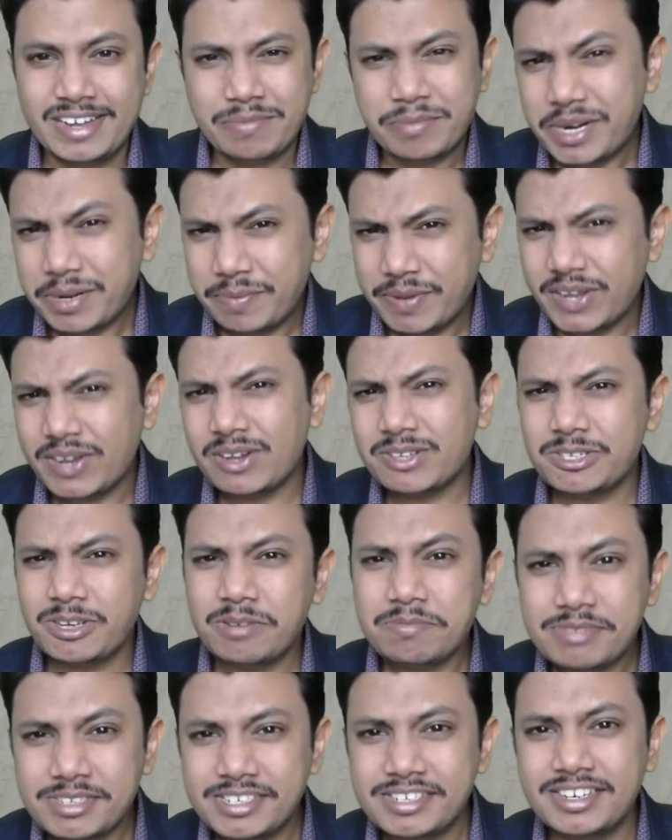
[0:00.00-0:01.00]
But because
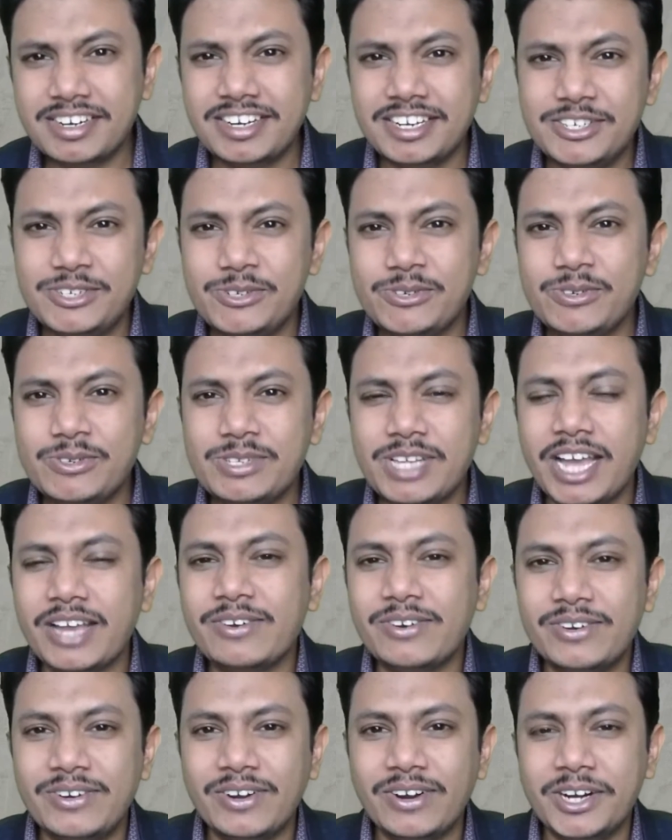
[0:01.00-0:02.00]
of certain issues, I
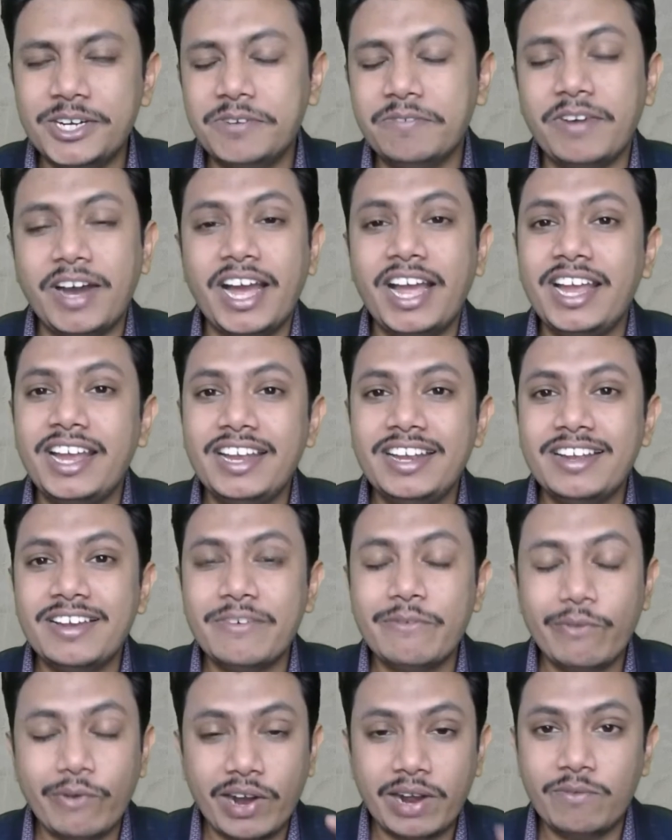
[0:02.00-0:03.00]
could not. Why
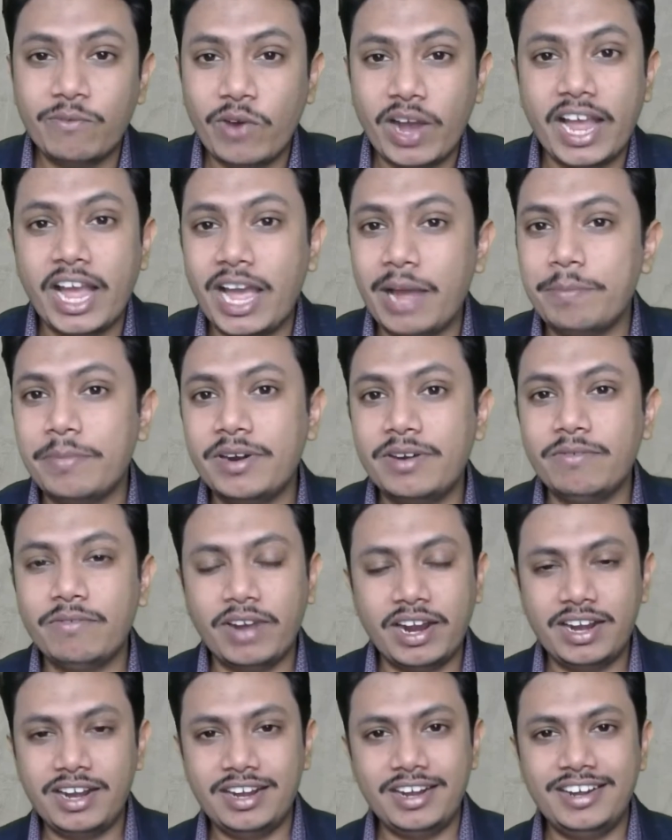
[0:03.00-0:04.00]
happened?
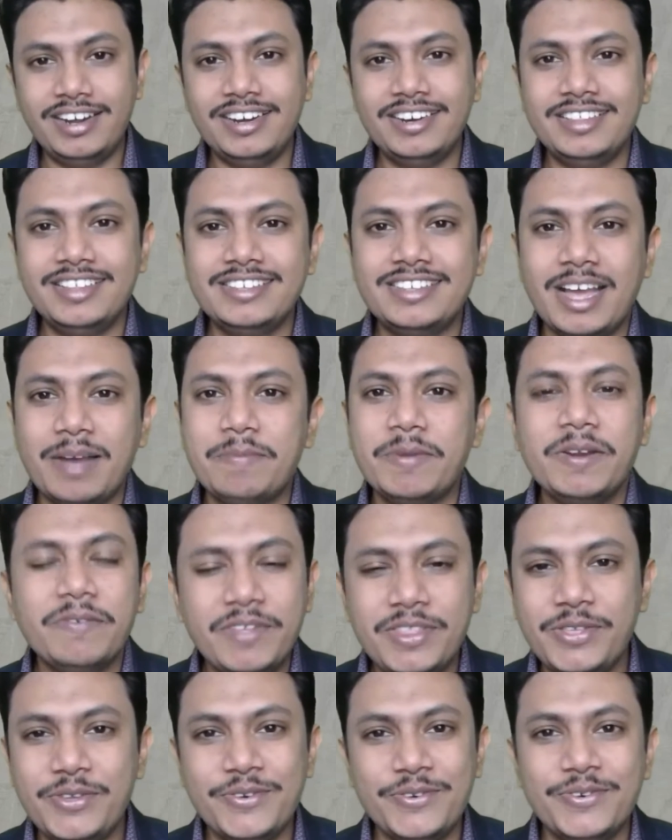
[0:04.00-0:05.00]
Why did this happen
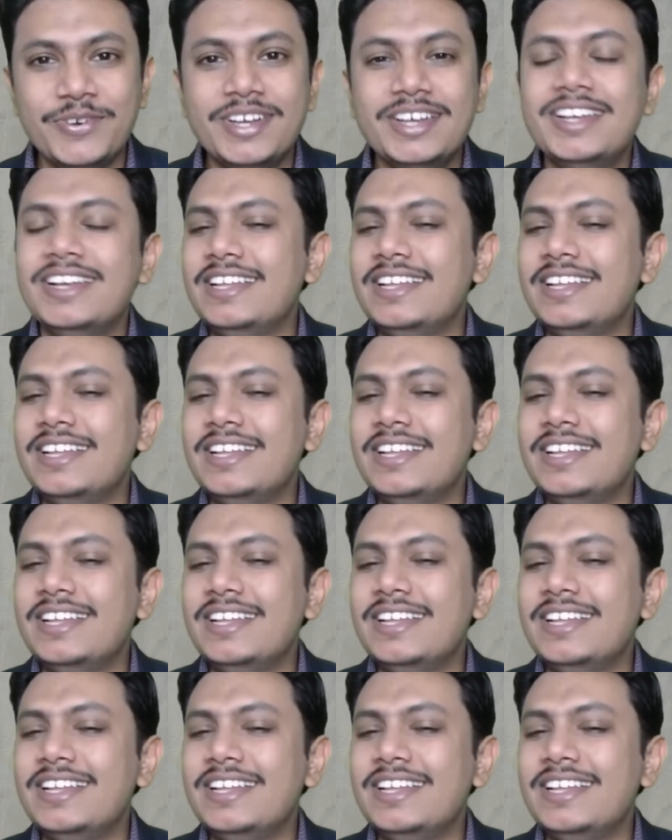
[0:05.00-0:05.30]
with you?